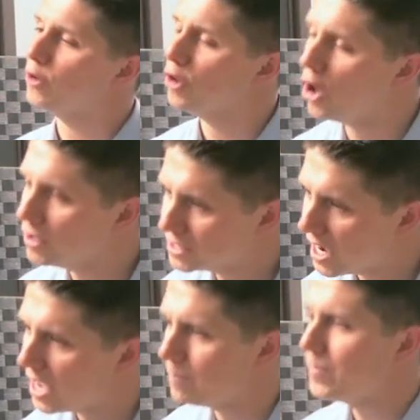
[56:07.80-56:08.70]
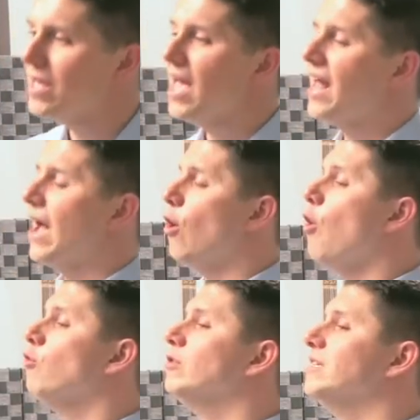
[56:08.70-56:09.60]
a long time, had I
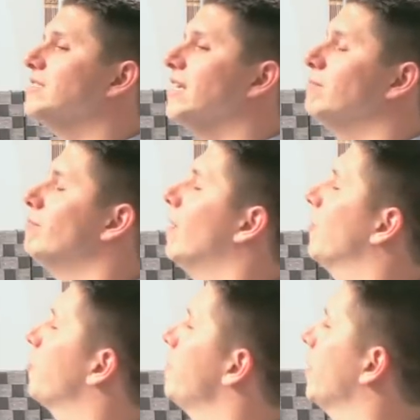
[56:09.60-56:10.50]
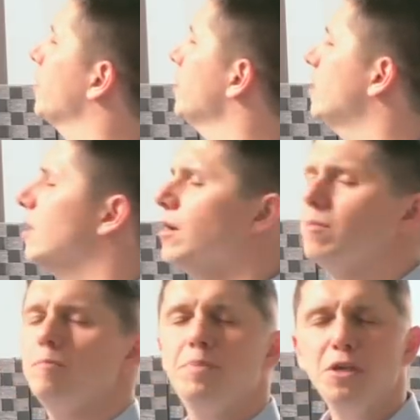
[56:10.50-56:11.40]
only said, Mother Mary,
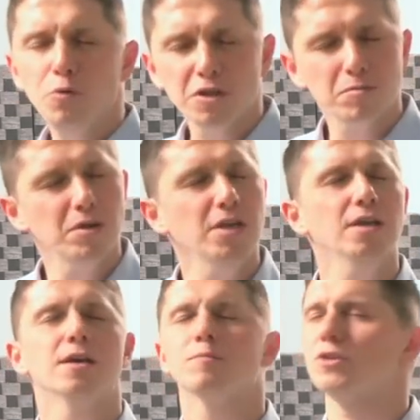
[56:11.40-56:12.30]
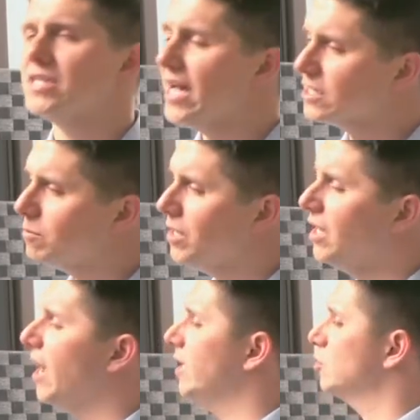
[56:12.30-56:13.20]
be with me, protect
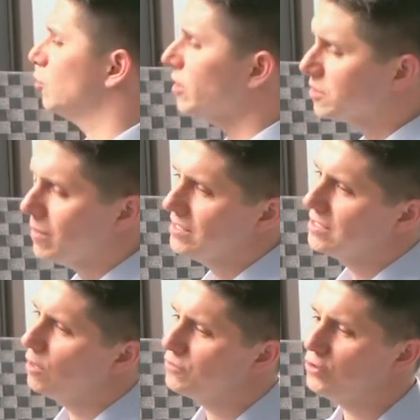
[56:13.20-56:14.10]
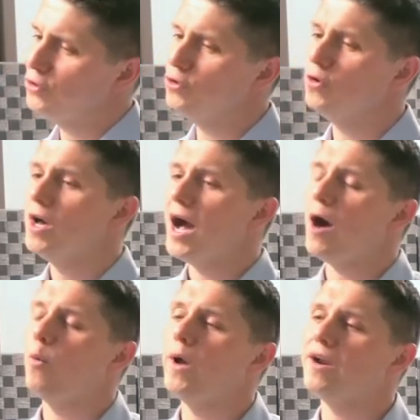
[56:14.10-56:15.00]
me, I entrust myself to you.
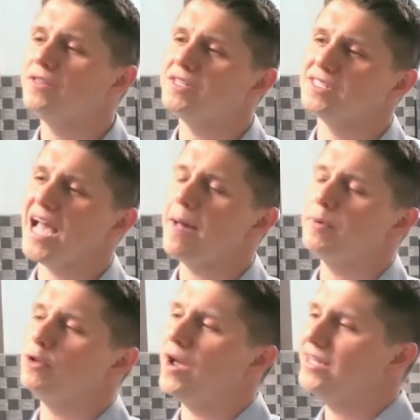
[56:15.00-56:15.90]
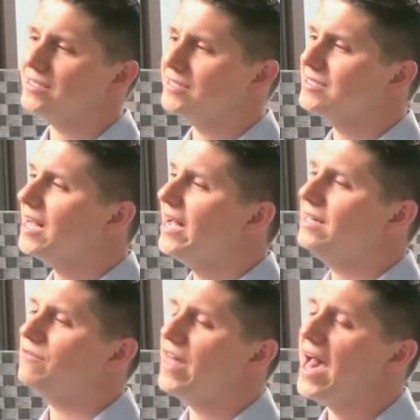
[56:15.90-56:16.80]
I wear the scapular as a
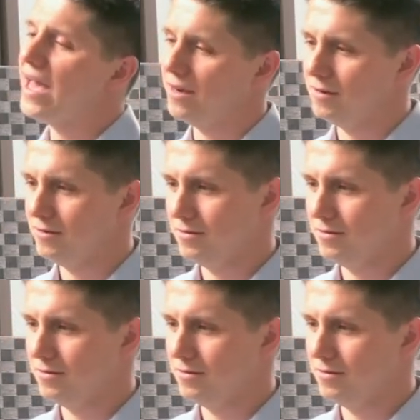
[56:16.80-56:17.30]
sign of that.